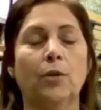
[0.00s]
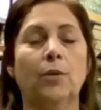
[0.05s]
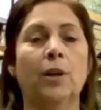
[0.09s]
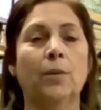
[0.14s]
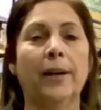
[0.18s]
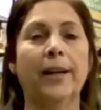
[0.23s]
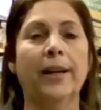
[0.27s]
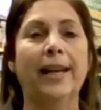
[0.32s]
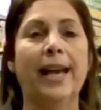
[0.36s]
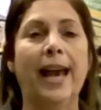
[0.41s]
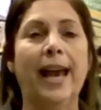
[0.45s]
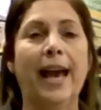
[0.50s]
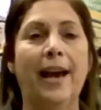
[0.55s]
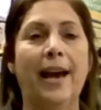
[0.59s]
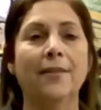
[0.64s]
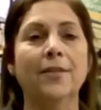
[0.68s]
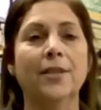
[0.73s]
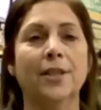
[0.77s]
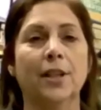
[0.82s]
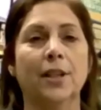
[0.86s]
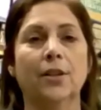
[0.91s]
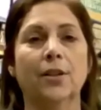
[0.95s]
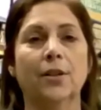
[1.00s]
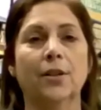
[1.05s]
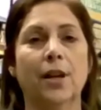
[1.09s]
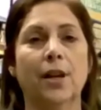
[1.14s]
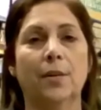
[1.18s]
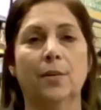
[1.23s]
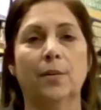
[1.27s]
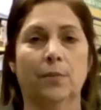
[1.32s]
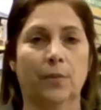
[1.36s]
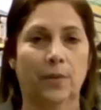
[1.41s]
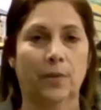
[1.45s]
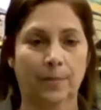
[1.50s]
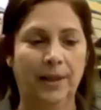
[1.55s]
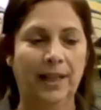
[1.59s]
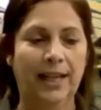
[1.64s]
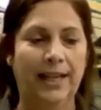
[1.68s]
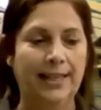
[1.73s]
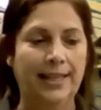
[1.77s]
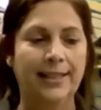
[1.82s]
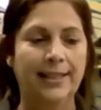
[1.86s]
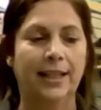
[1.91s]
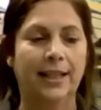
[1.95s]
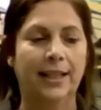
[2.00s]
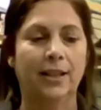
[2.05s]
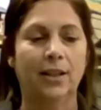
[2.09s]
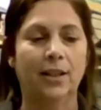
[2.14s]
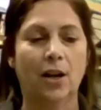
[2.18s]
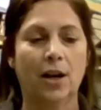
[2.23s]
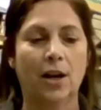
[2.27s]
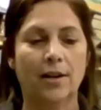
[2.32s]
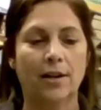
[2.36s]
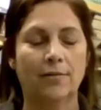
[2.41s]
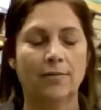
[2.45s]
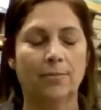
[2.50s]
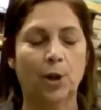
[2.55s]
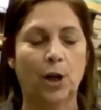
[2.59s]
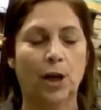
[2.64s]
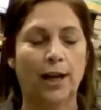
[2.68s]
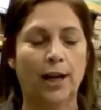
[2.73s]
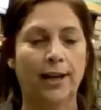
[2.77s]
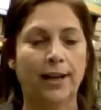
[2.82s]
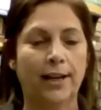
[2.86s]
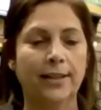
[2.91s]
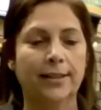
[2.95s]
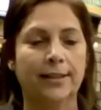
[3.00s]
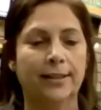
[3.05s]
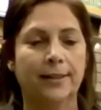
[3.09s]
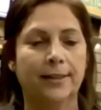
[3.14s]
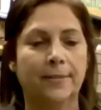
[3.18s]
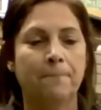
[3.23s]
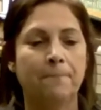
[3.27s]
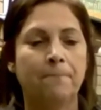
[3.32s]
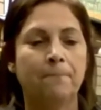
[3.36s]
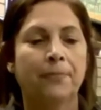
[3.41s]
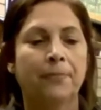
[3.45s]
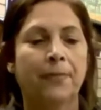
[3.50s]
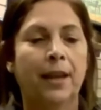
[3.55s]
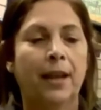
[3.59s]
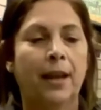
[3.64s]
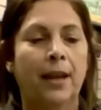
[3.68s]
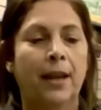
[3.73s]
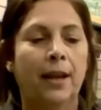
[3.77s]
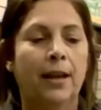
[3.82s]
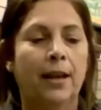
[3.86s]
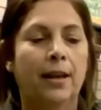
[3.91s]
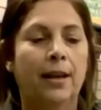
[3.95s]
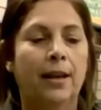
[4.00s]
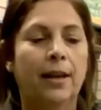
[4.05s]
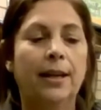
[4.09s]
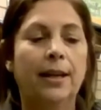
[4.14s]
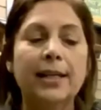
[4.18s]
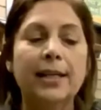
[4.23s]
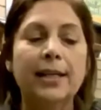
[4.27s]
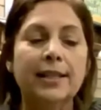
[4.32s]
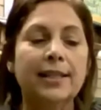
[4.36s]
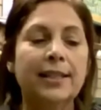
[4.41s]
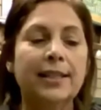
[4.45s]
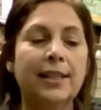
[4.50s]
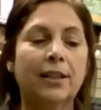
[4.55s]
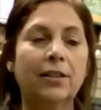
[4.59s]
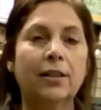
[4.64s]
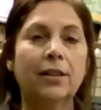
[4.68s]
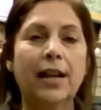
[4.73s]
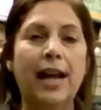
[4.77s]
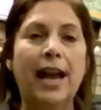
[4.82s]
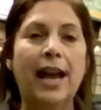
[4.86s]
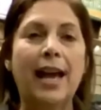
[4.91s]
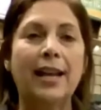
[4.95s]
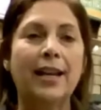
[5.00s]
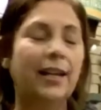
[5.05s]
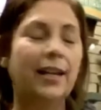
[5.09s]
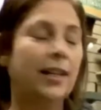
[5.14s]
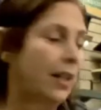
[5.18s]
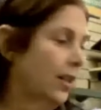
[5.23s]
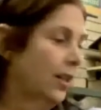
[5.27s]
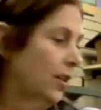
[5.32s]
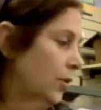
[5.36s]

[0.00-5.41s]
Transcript: already have so you're not replacing a lot of products. Consider adding a